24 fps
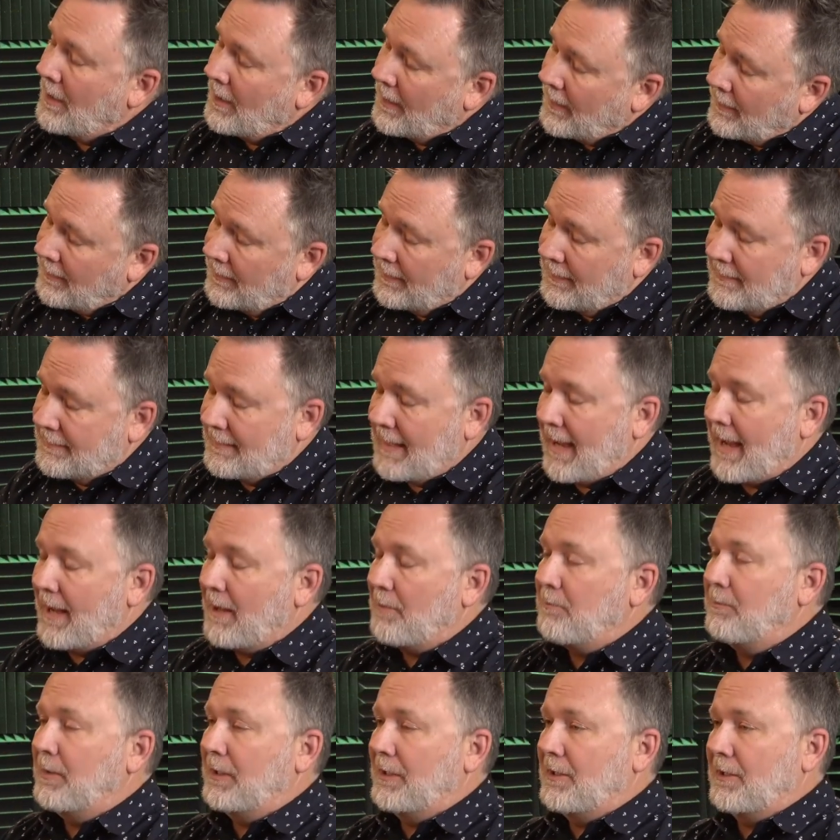Is
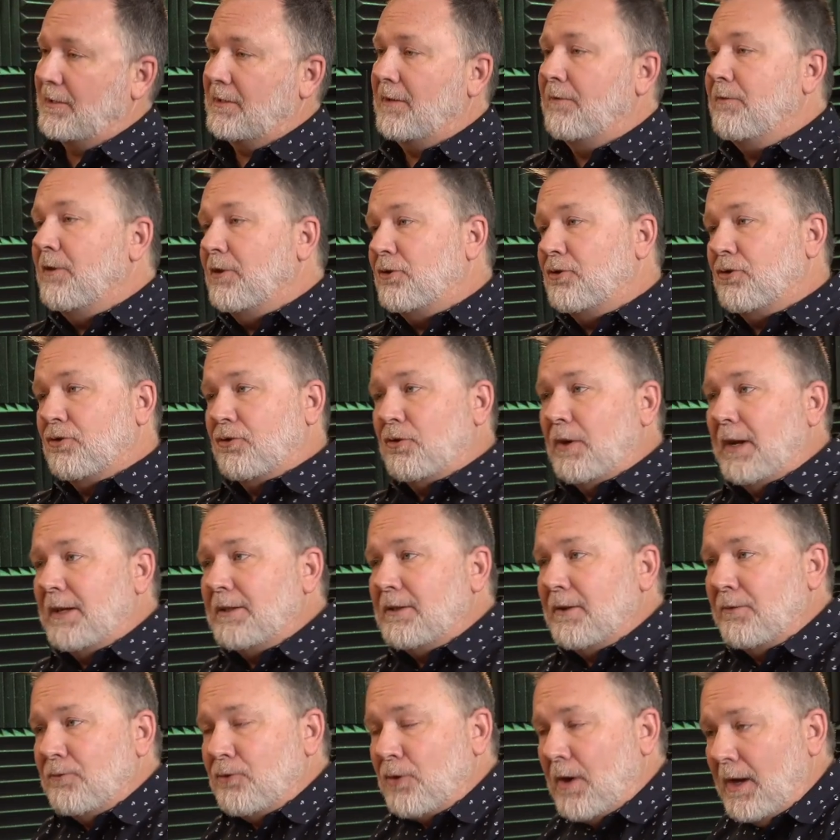that because of the
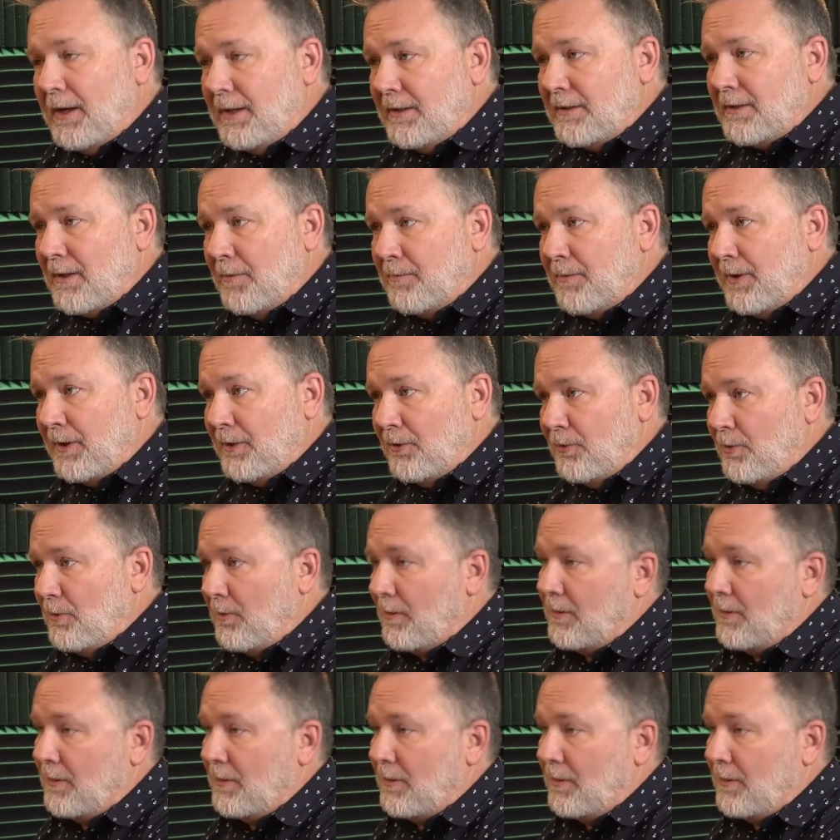stress of trying something new,